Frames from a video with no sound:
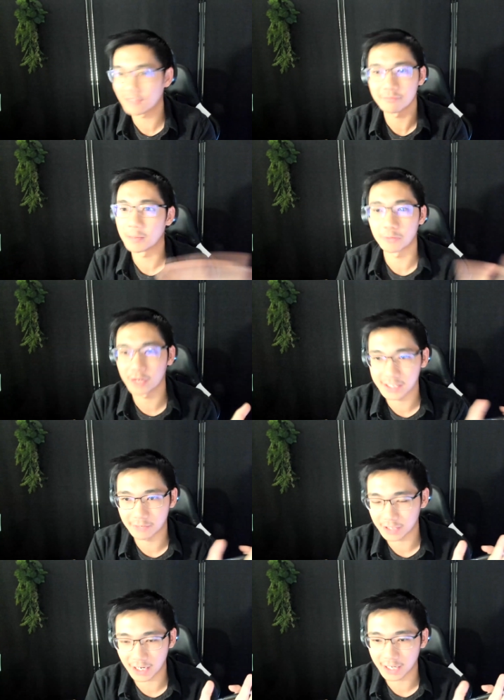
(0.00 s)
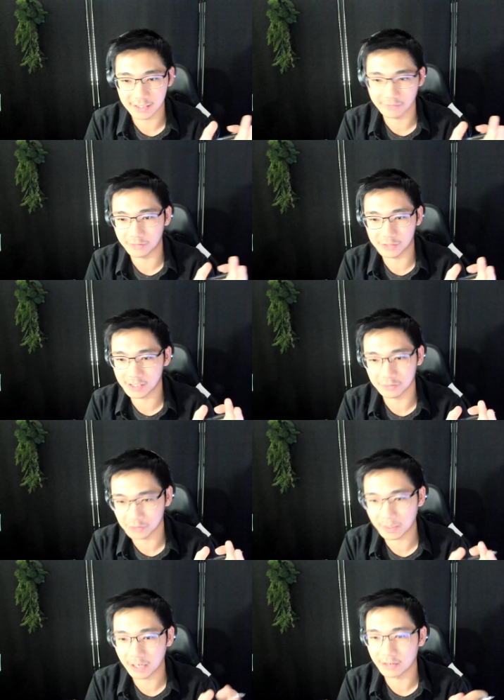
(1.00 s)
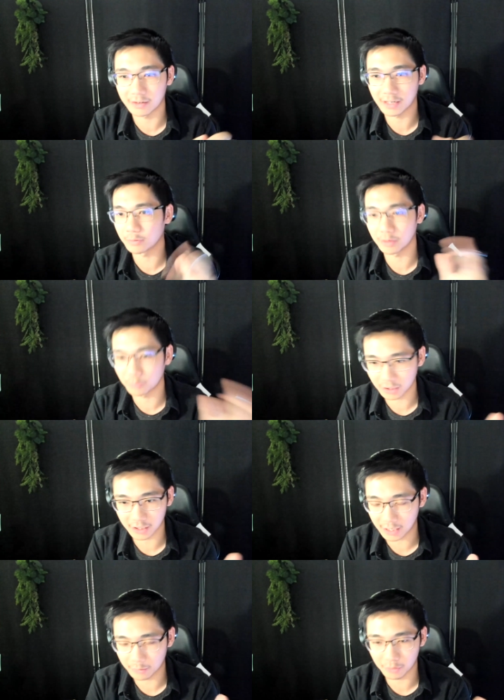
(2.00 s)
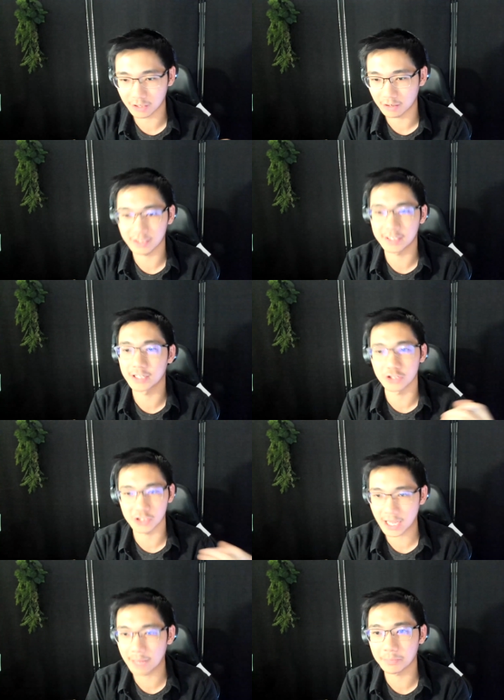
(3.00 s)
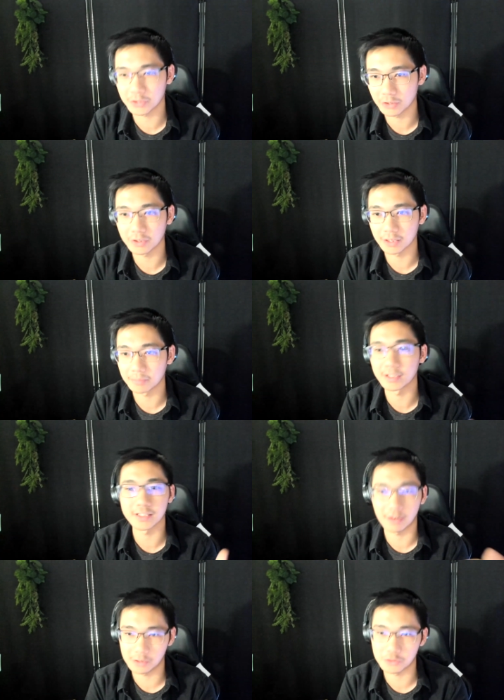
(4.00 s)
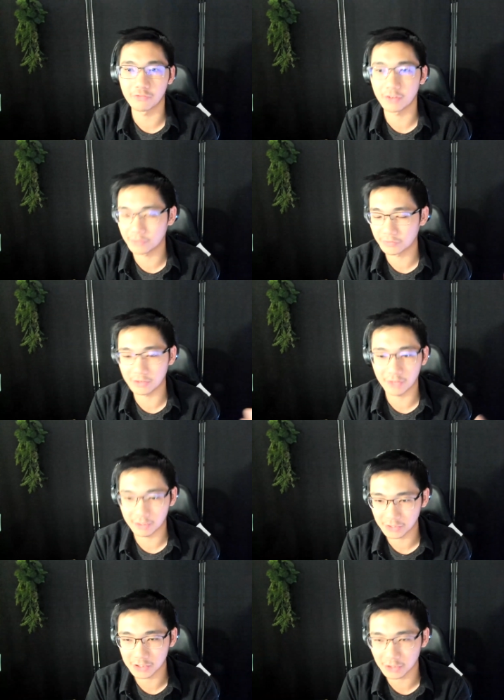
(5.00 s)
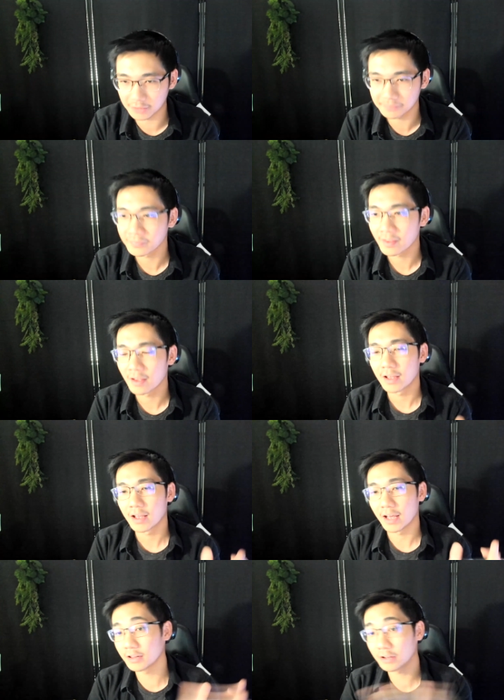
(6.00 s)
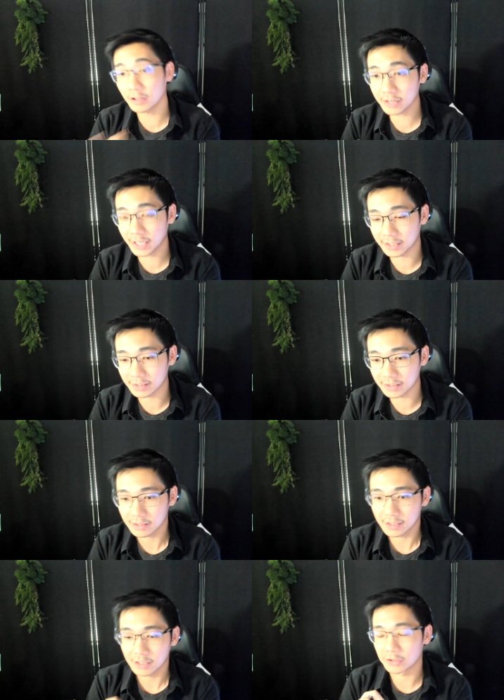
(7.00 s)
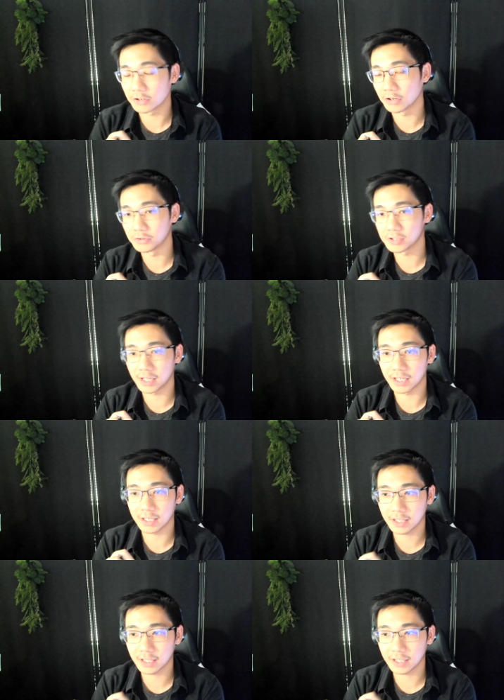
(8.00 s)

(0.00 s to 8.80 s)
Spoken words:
memorized every height of every single spire, and I work in architecture and just happen to know the number. It's 155 feet tall." And then the other candidate goes like,